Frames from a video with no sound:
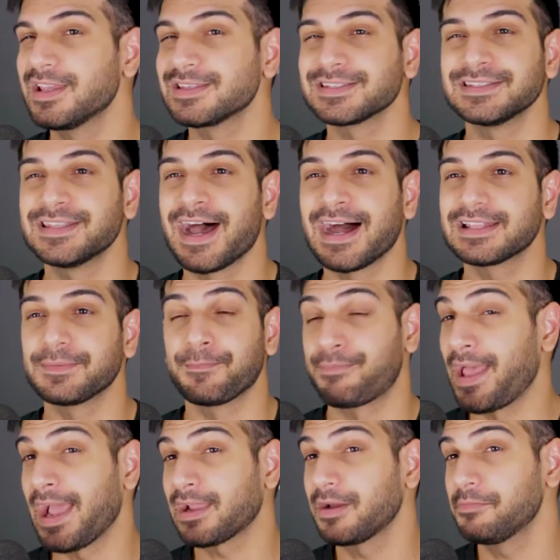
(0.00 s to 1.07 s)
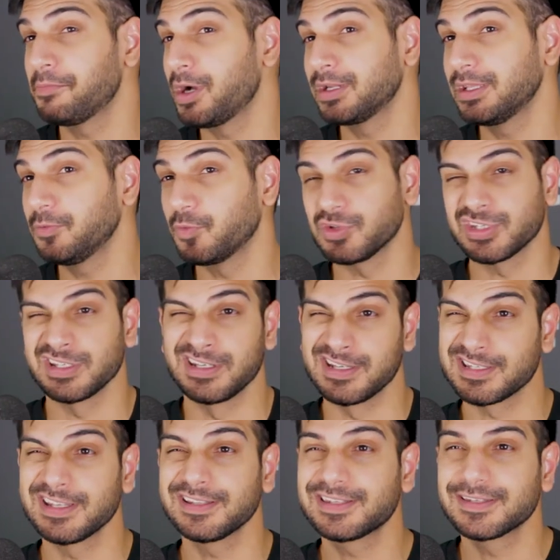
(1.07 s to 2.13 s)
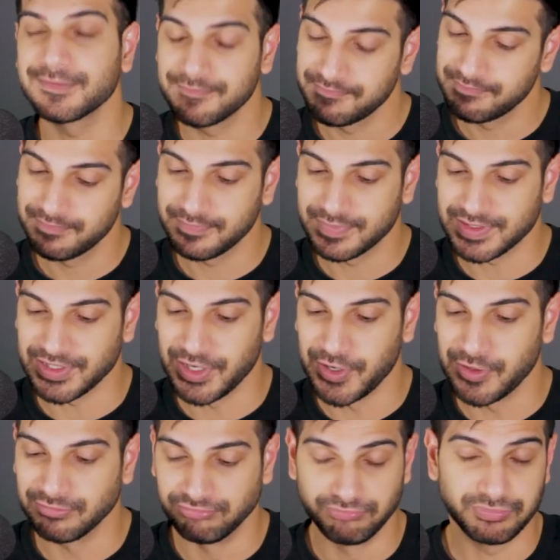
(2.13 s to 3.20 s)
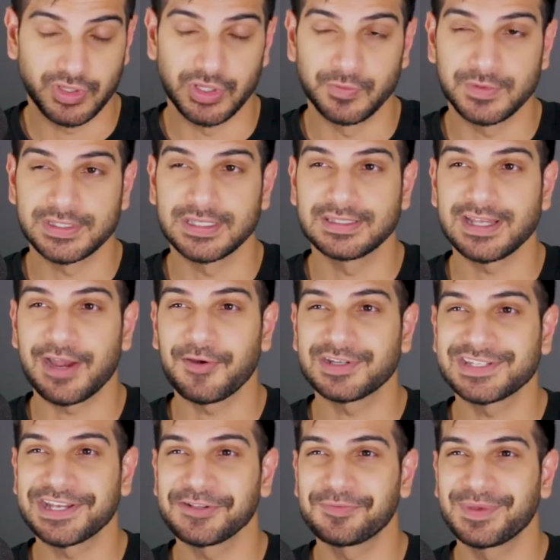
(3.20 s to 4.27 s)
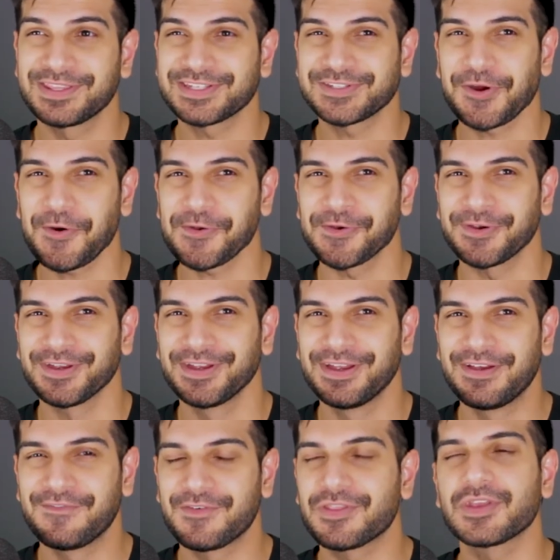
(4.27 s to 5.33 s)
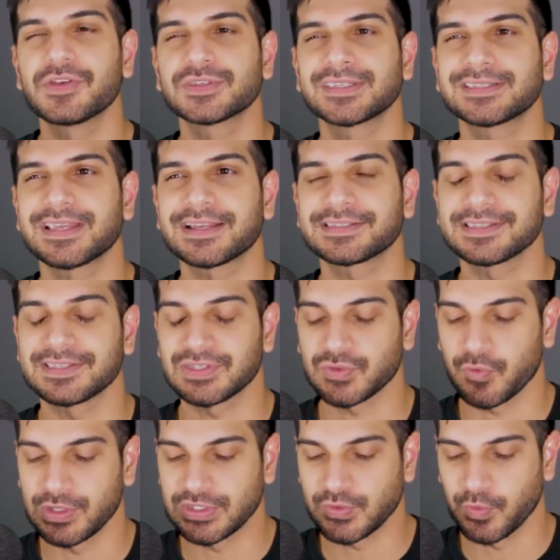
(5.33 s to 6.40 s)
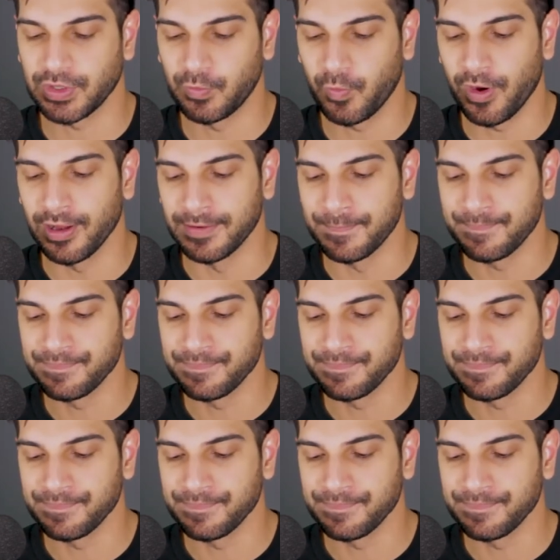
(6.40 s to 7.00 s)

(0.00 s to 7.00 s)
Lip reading: is not backup money, which it isn't. So could we see Tyrod Taylor be the starter for the Houston Texans in 2021?